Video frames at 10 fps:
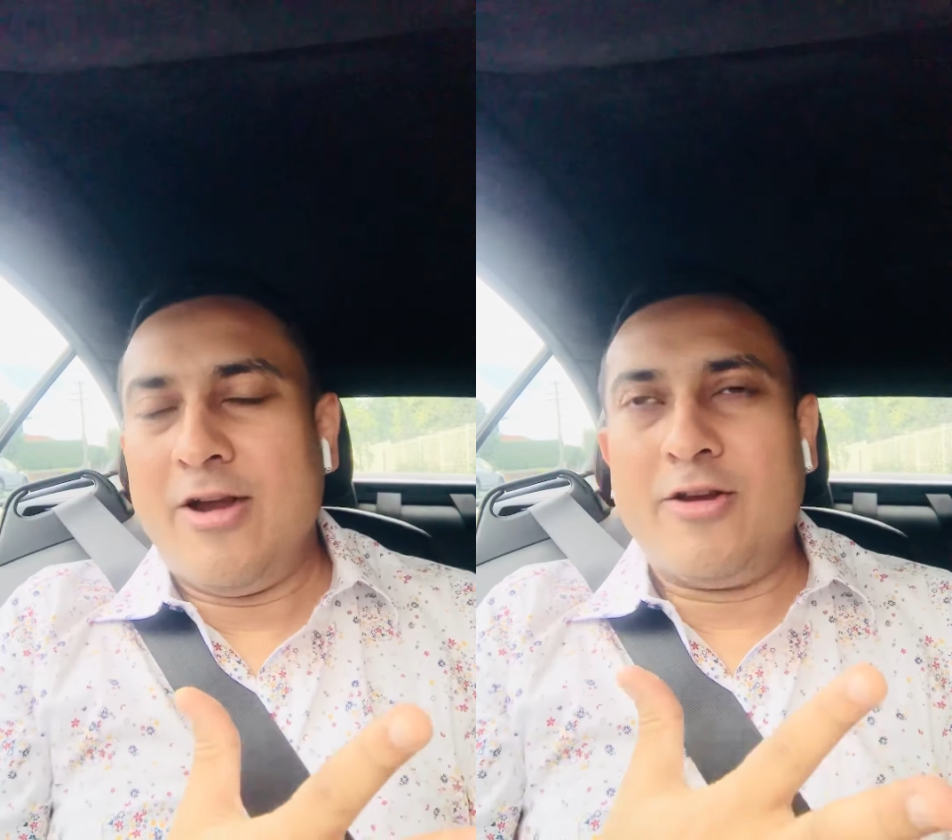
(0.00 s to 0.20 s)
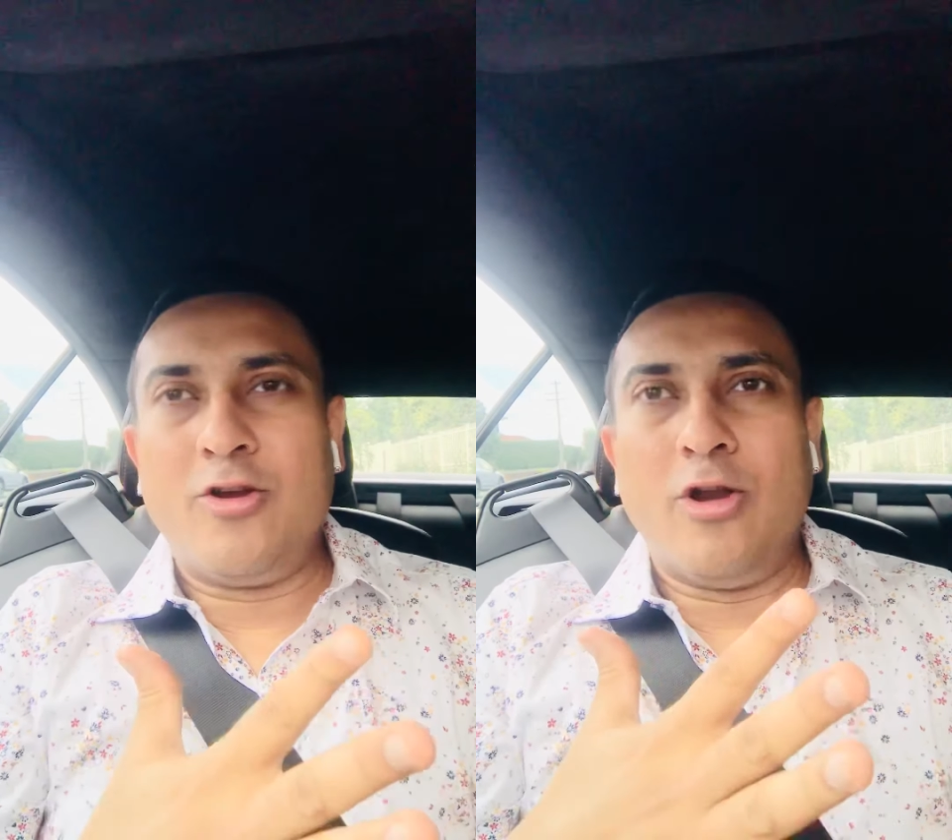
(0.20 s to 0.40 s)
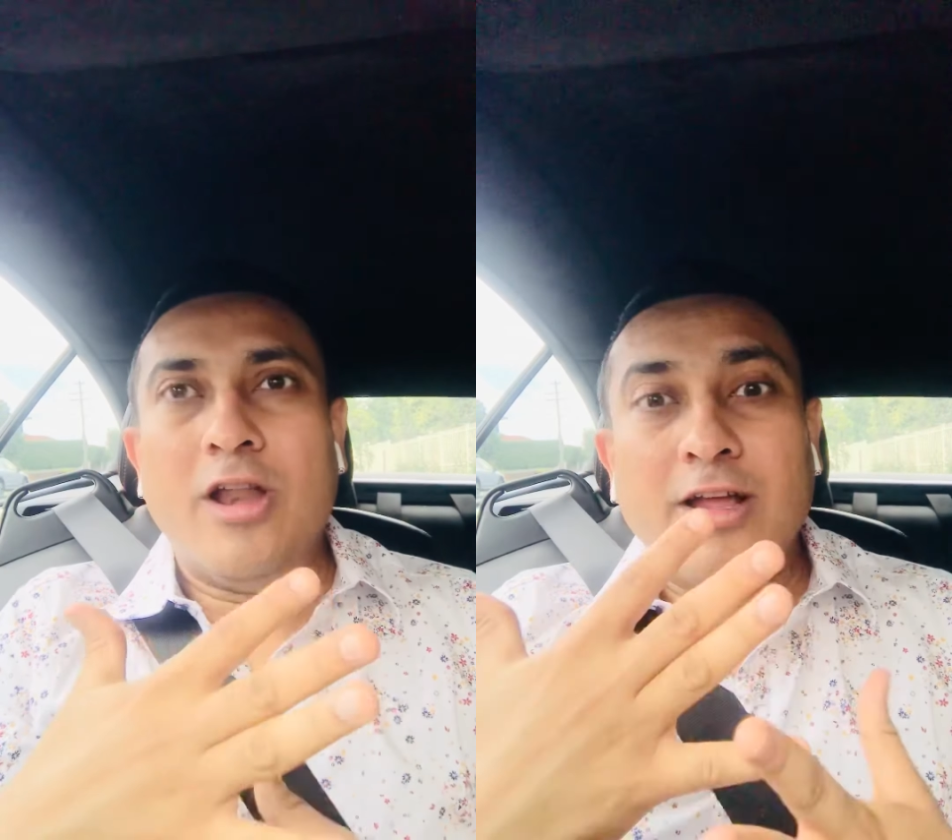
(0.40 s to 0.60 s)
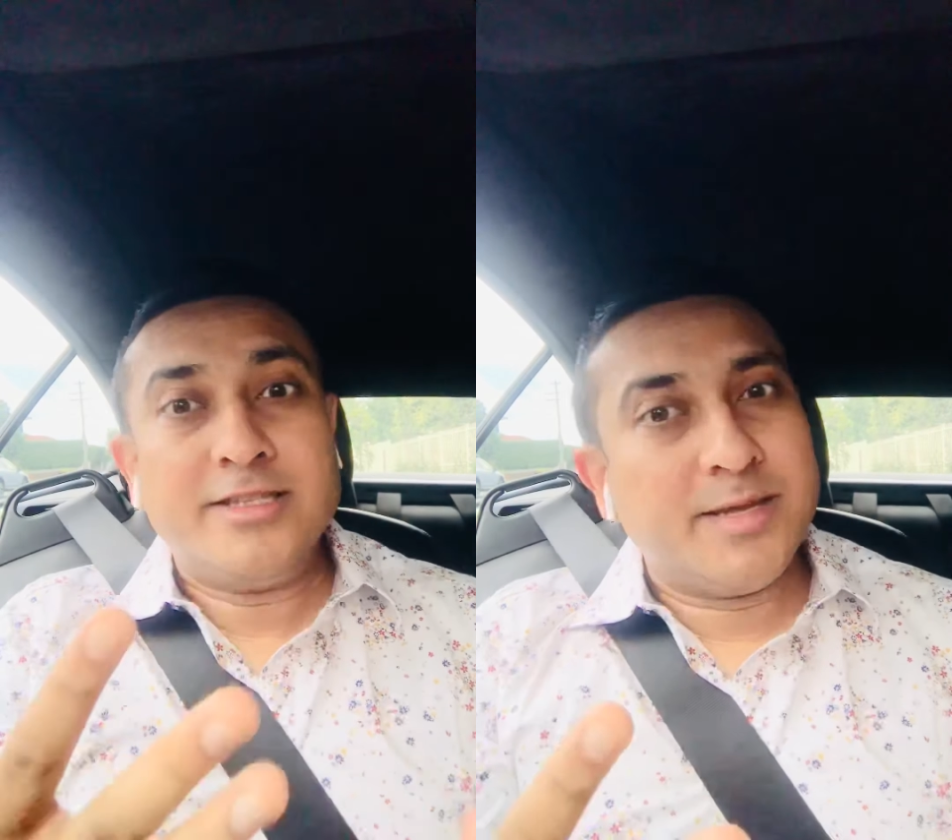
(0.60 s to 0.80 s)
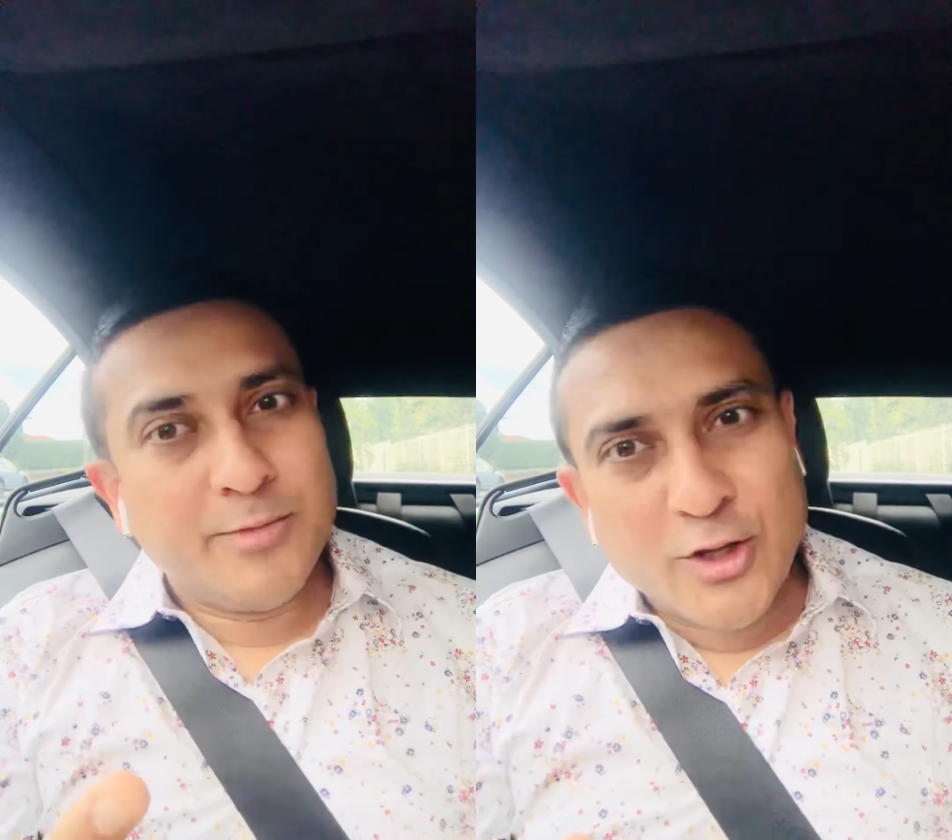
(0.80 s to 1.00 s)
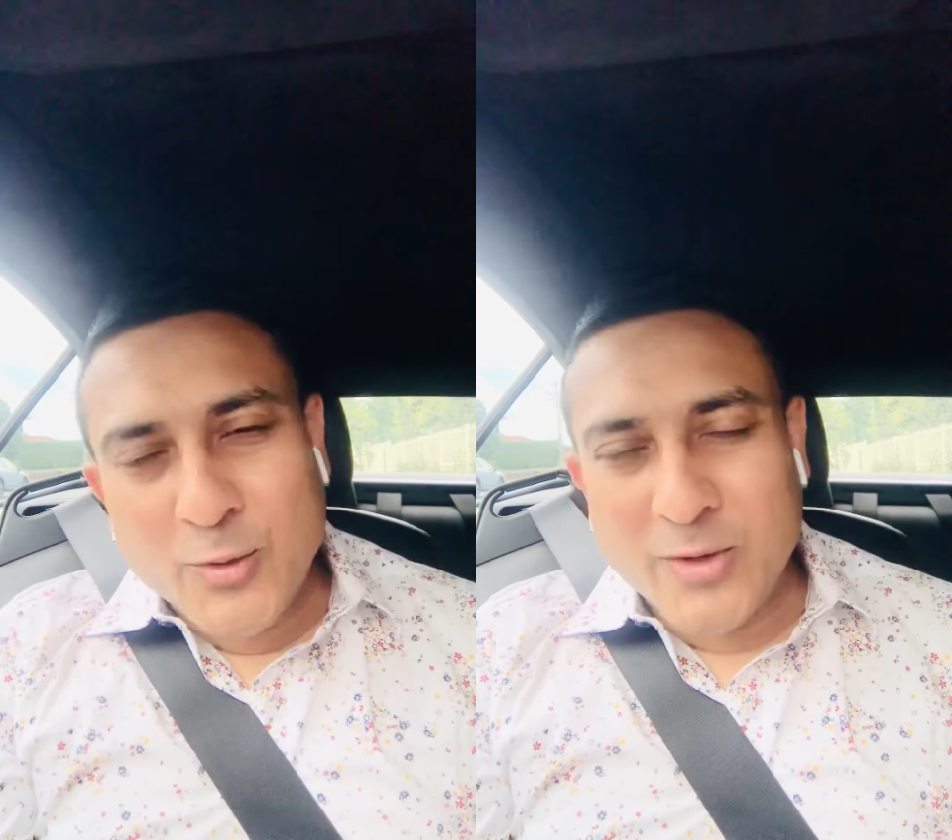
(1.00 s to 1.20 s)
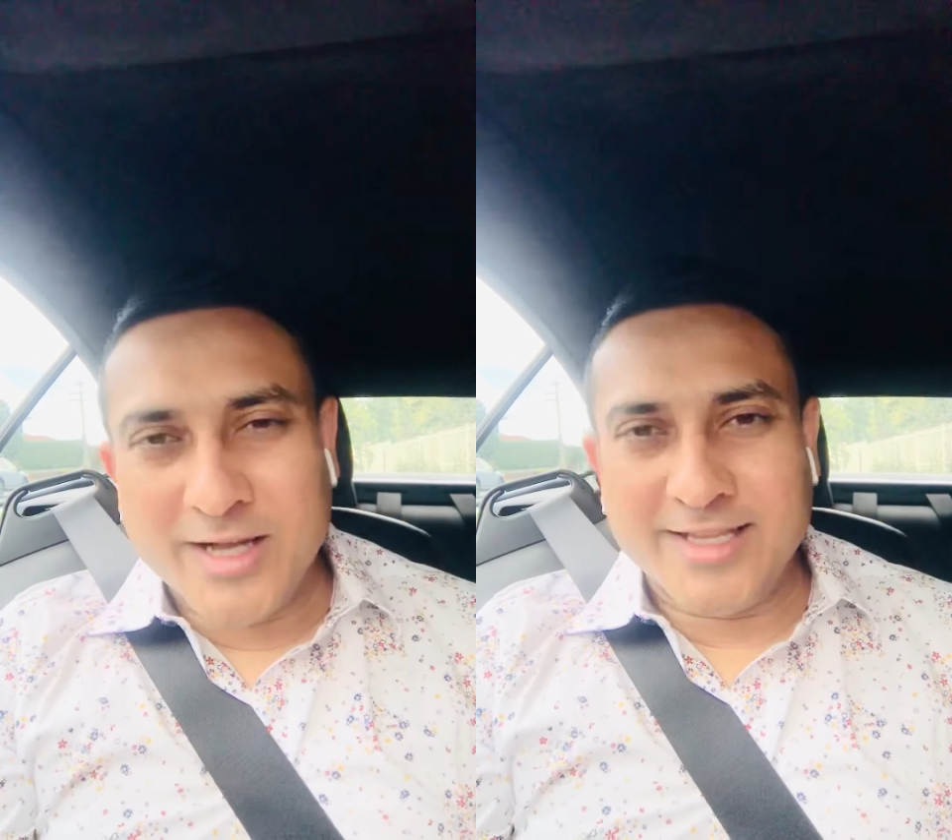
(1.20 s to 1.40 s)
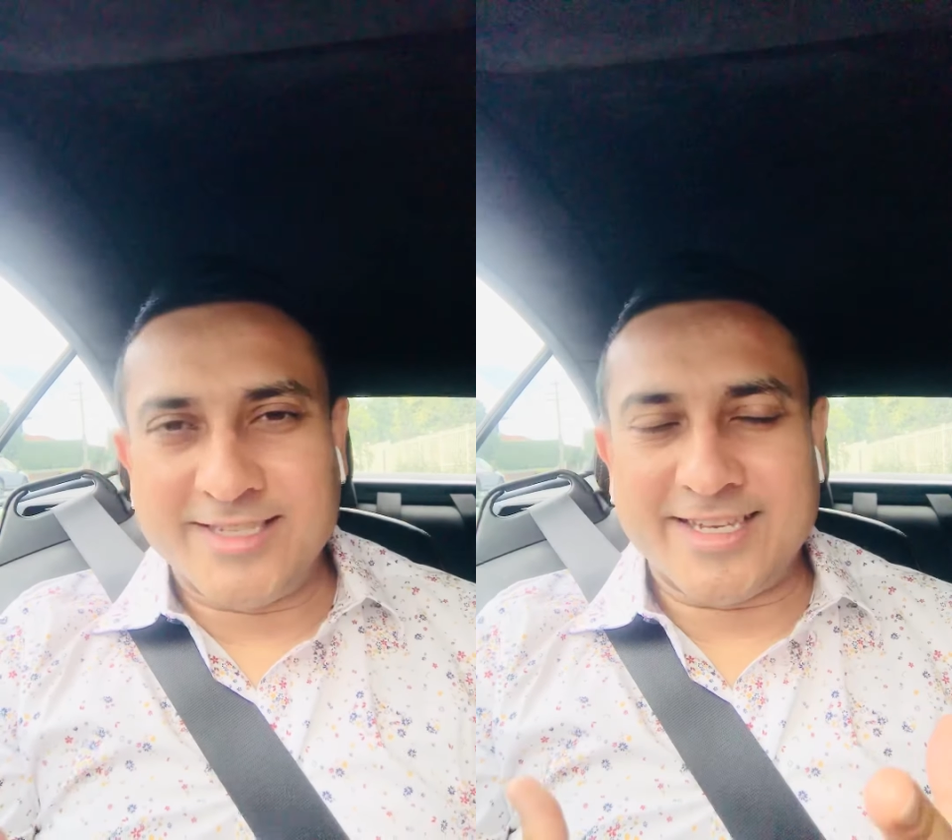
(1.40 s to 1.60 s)
Learn some new
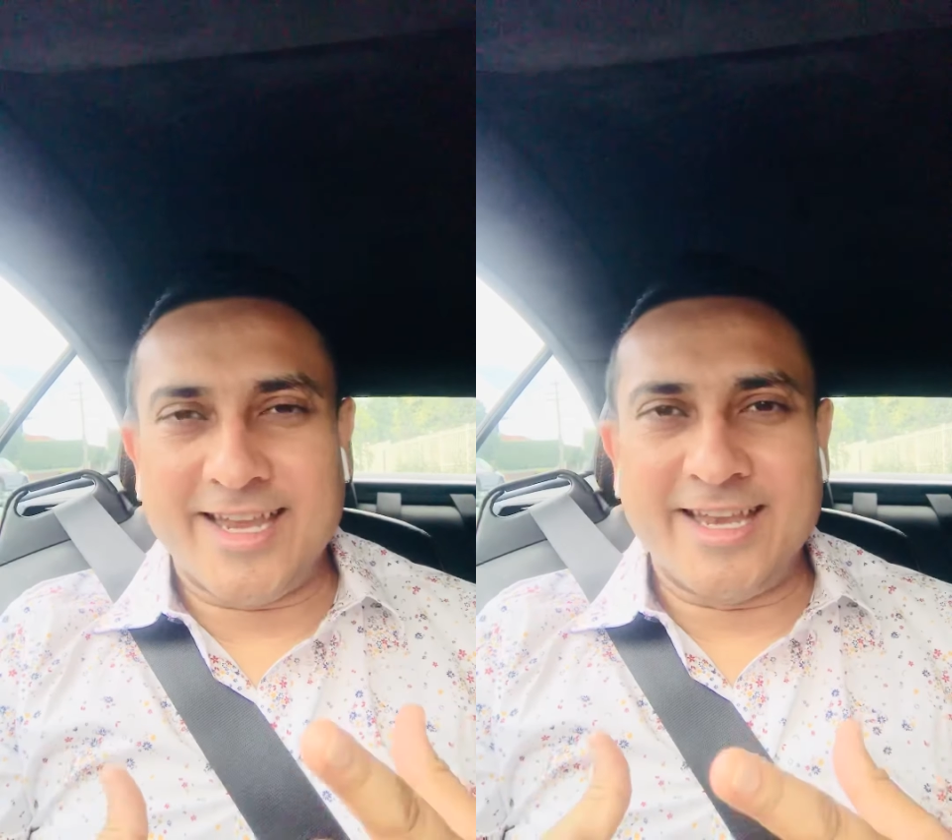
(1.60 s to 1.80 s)
ones,